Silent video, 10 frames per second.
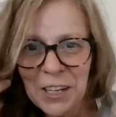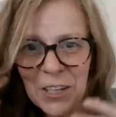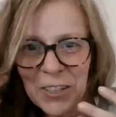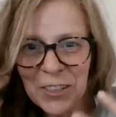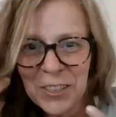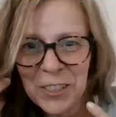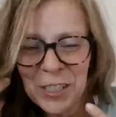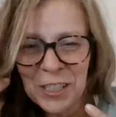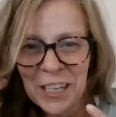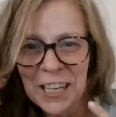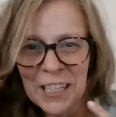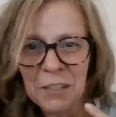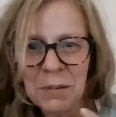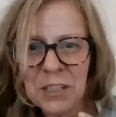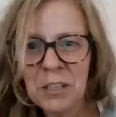good,
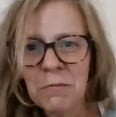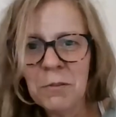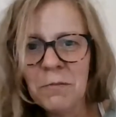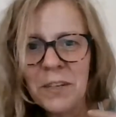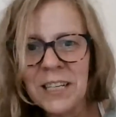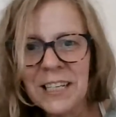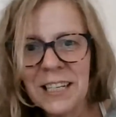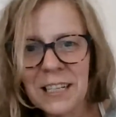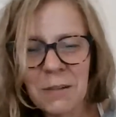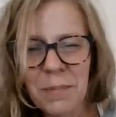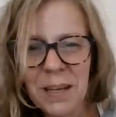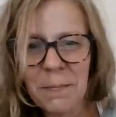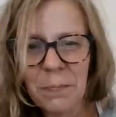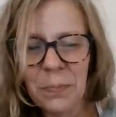especially if you're feeling a little bit